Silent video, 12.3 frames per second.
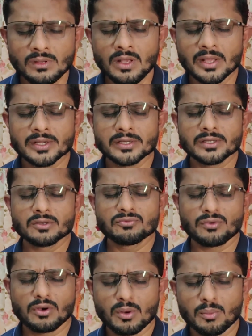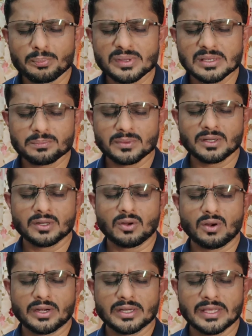And for our people,
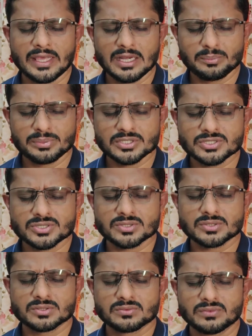Lord, help us.